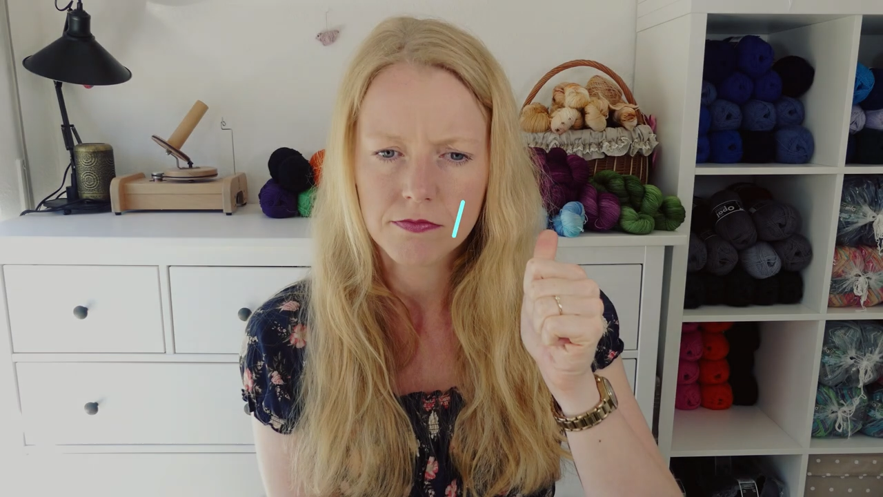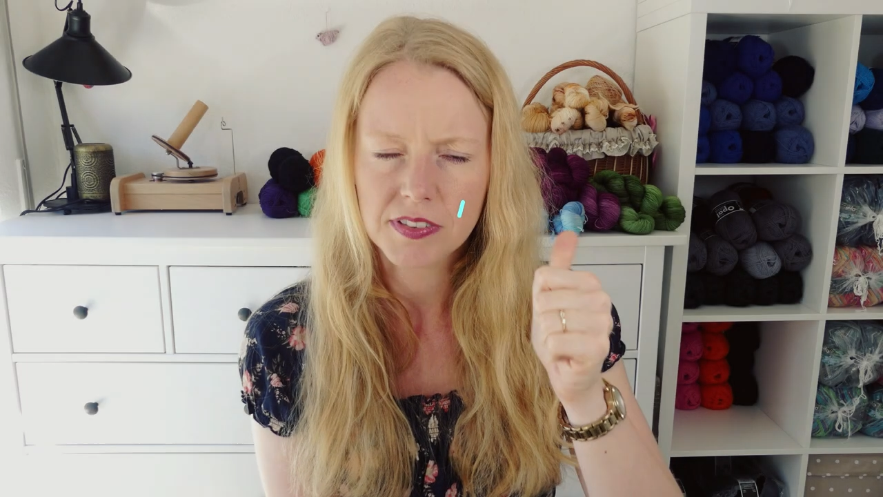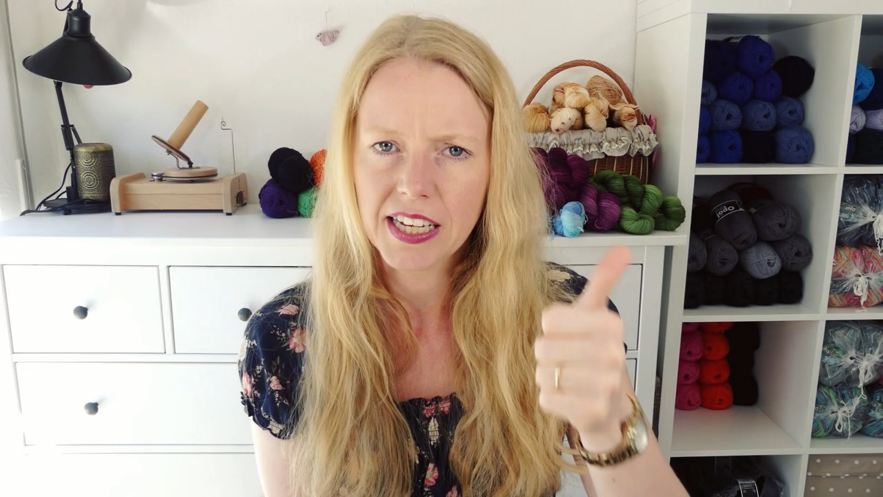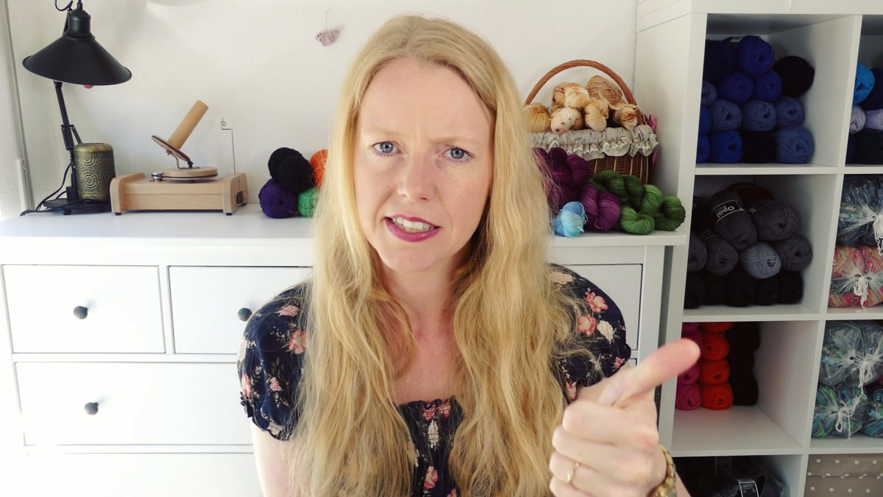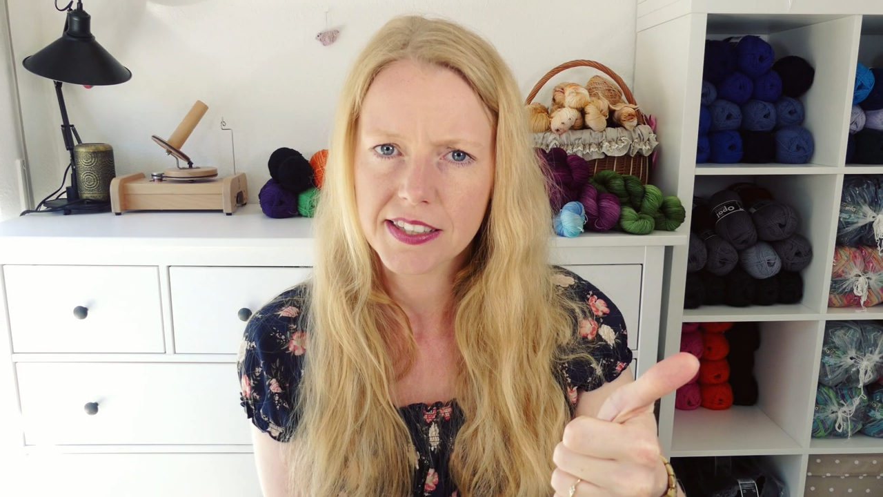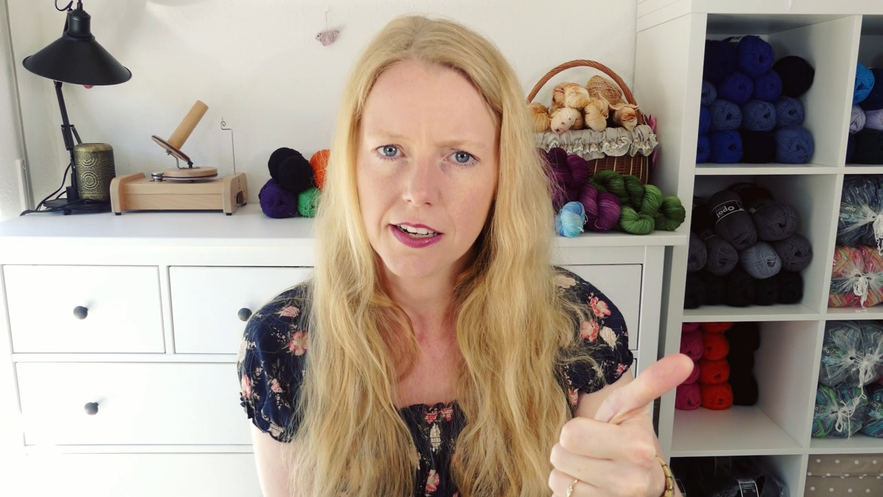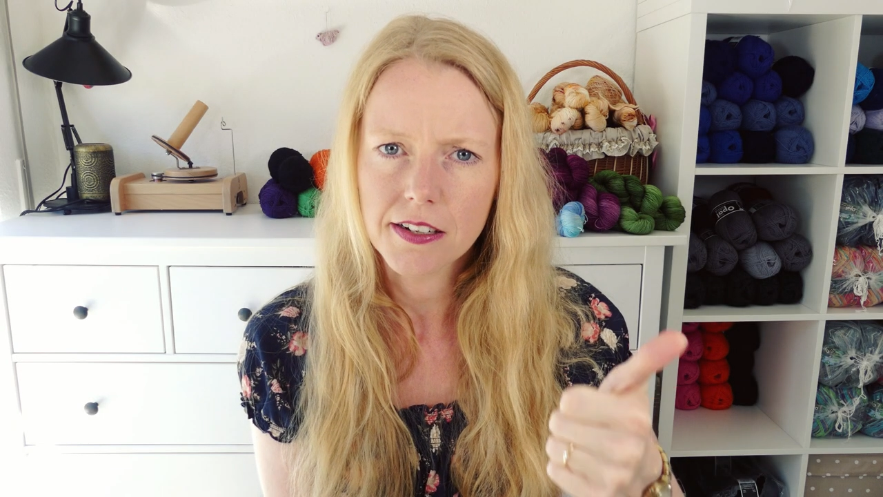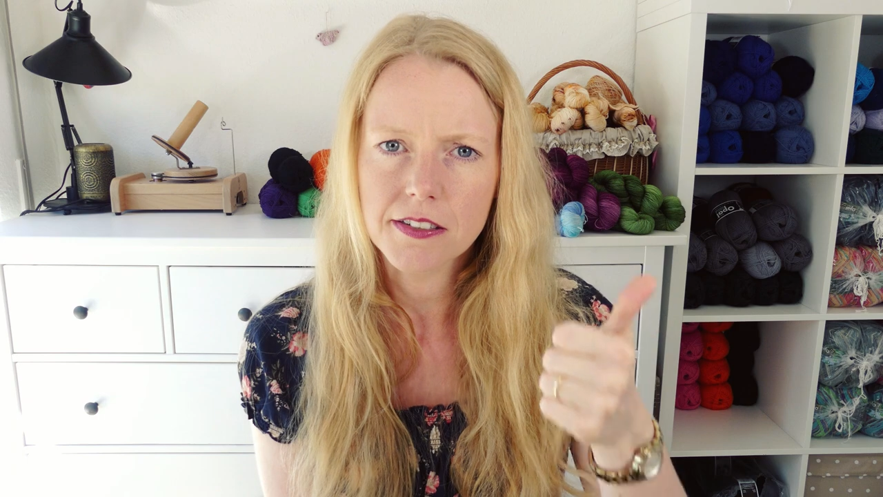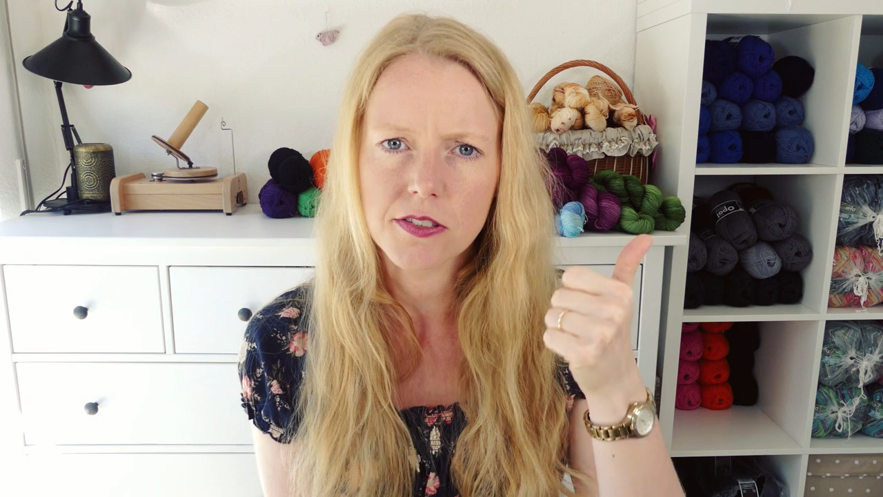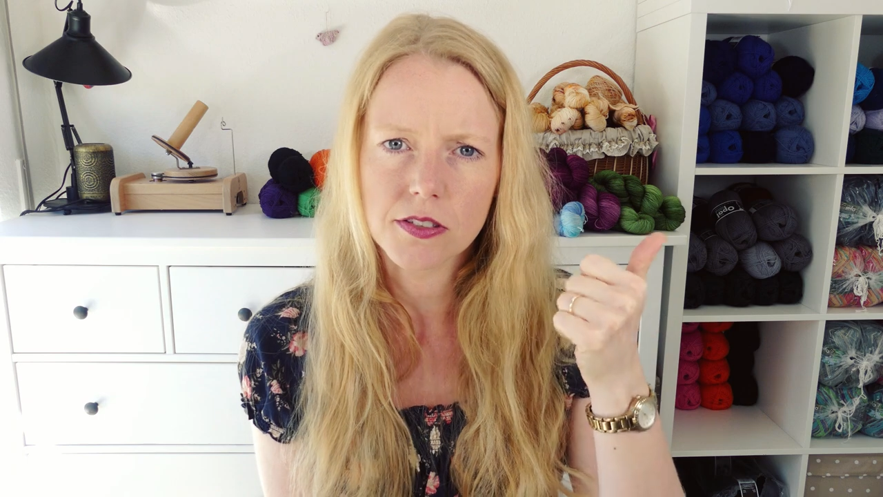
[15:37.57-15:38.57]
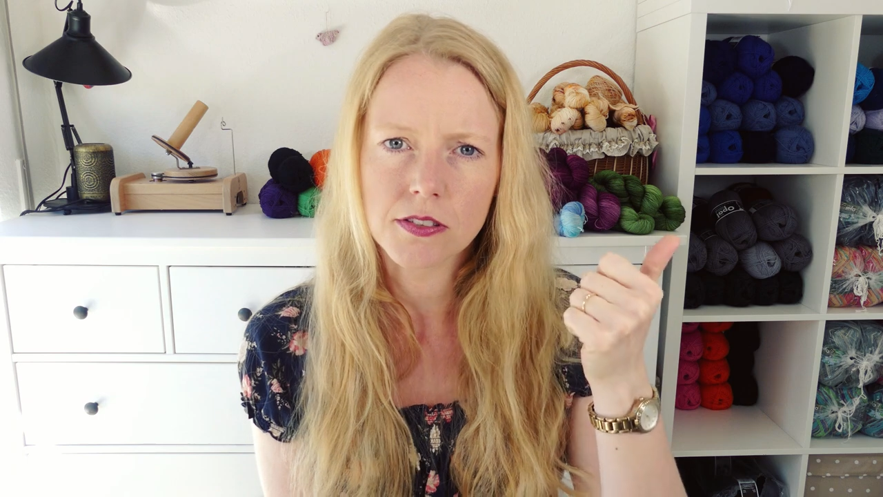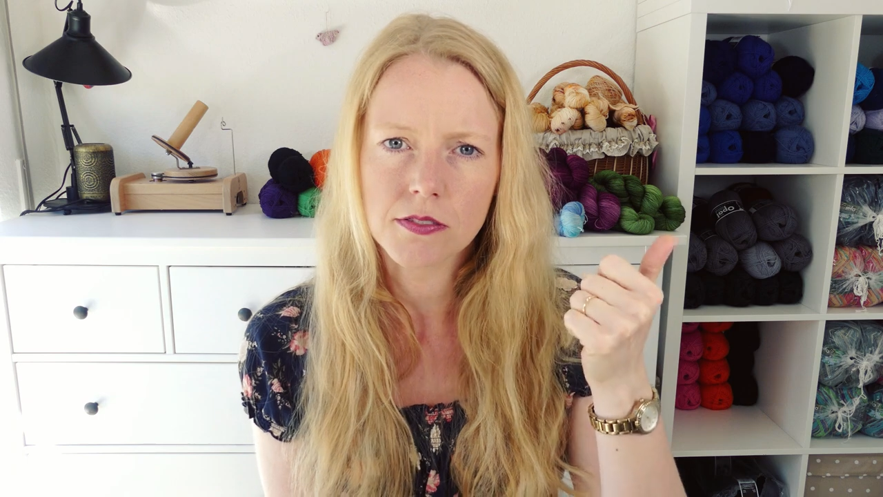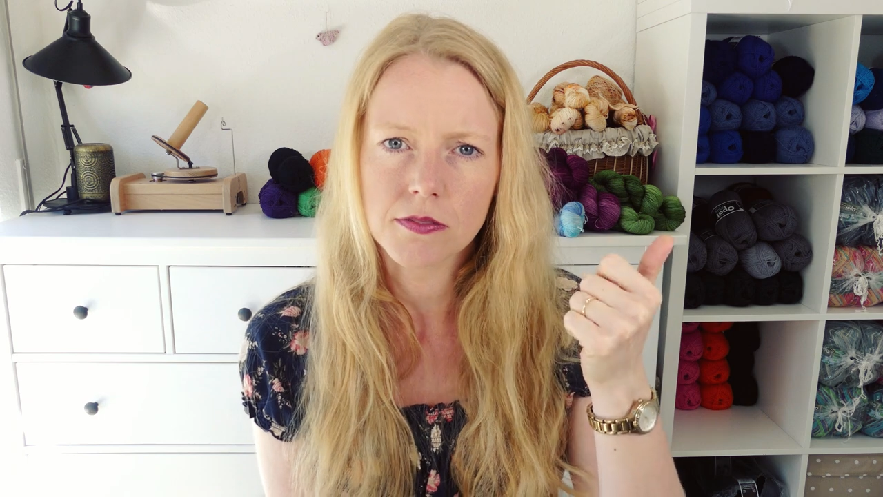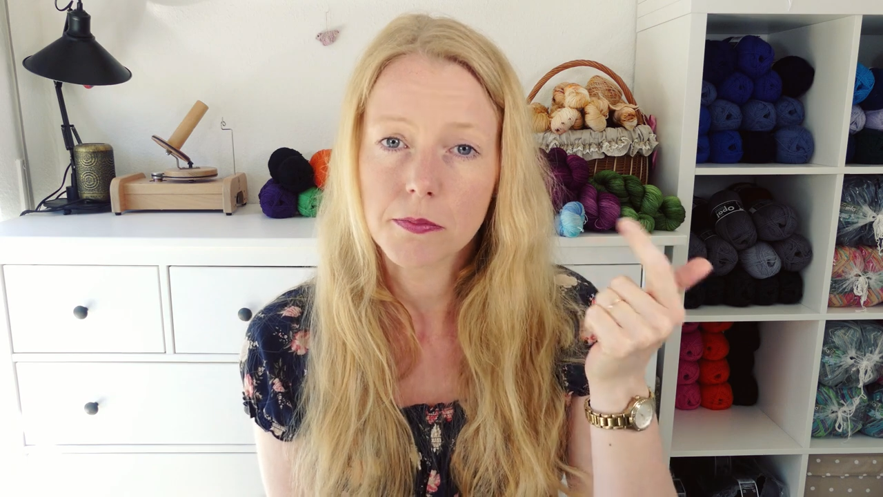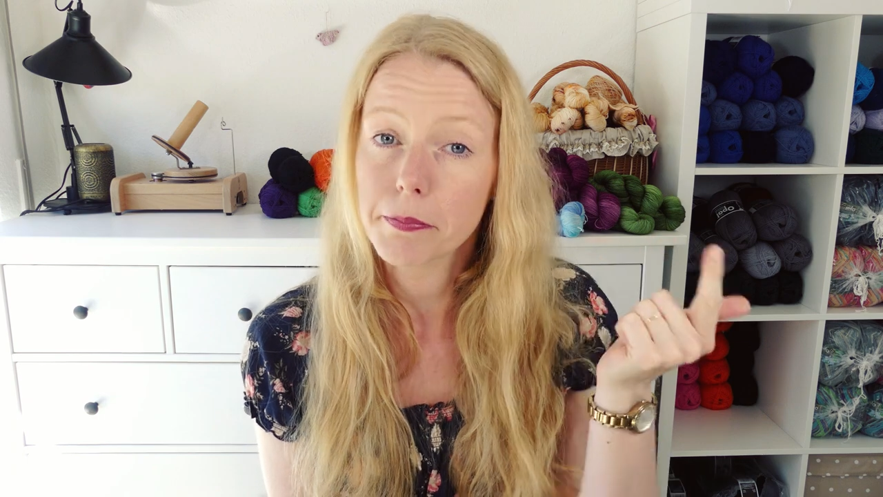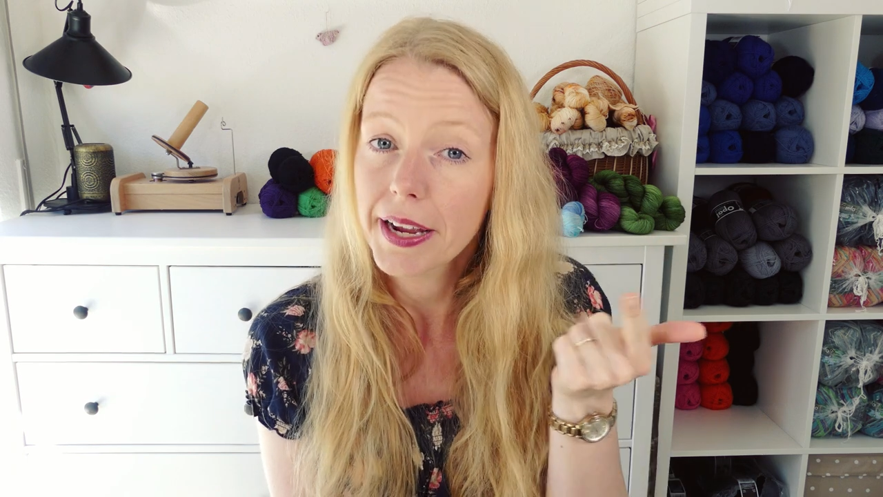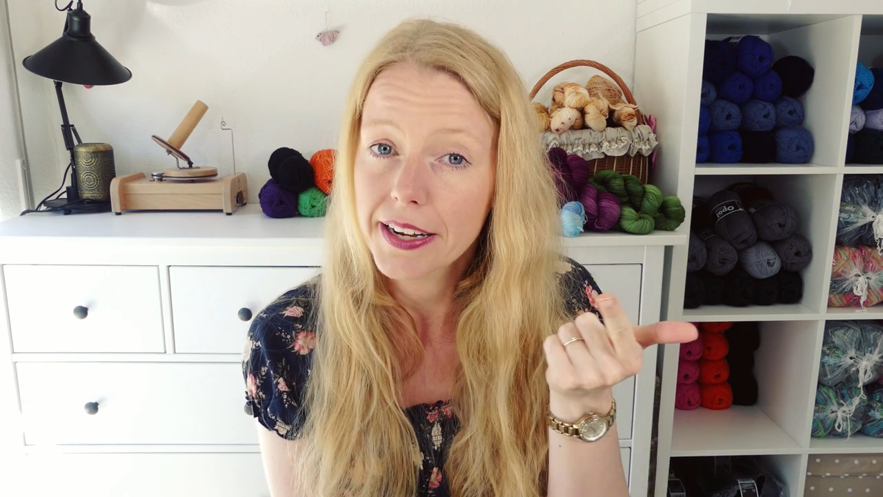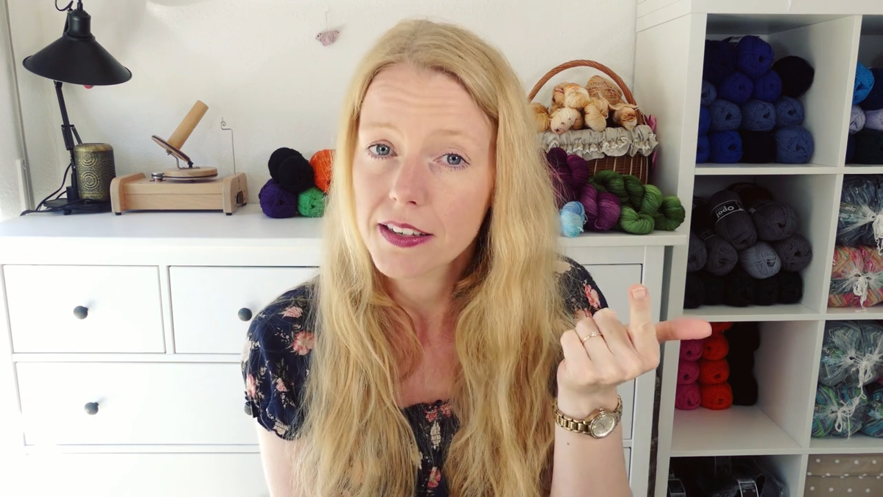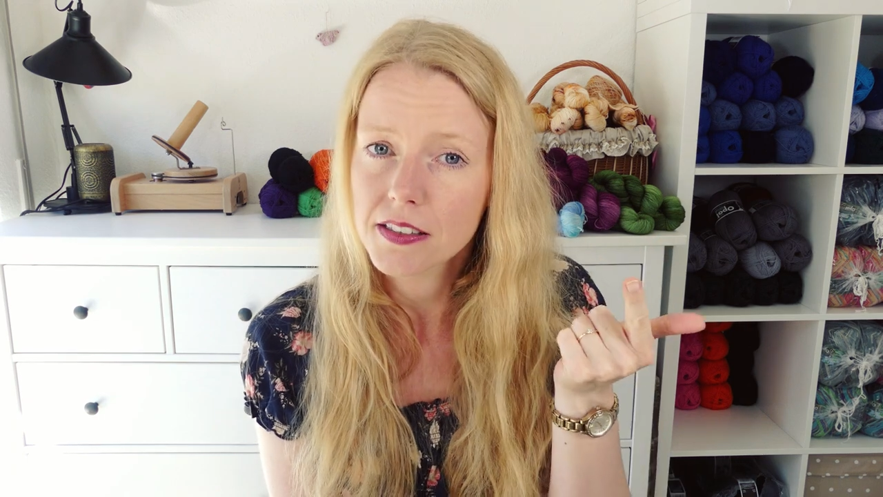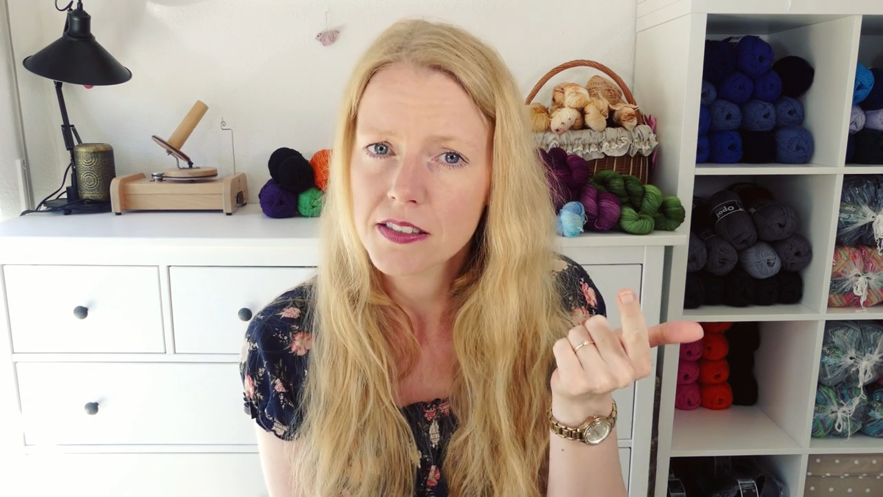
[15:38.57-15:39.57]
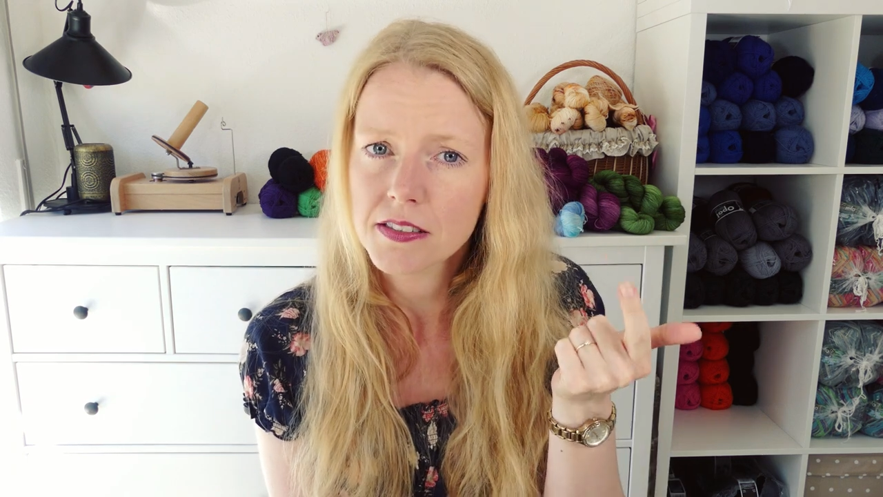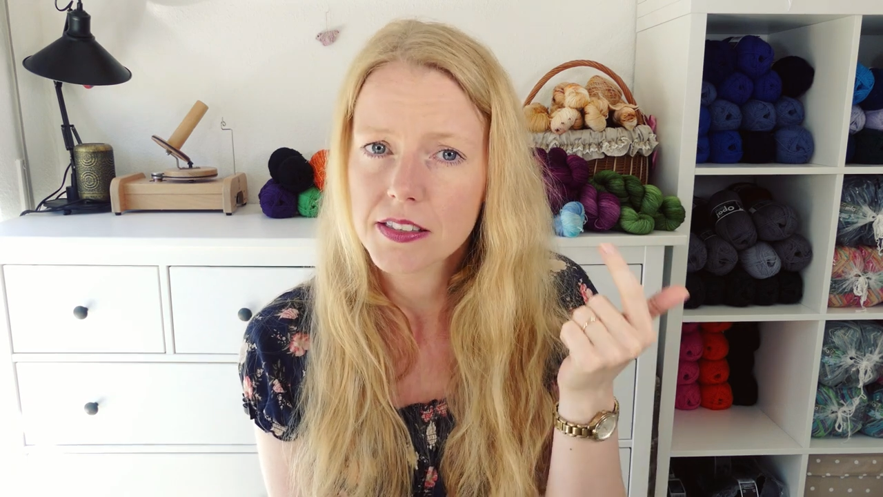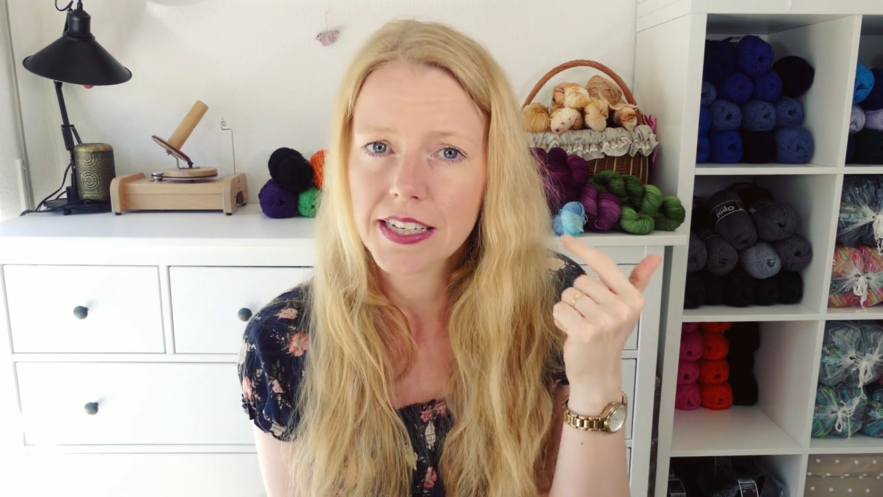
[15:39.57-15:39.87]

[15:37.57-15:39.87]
nice yarns, patterns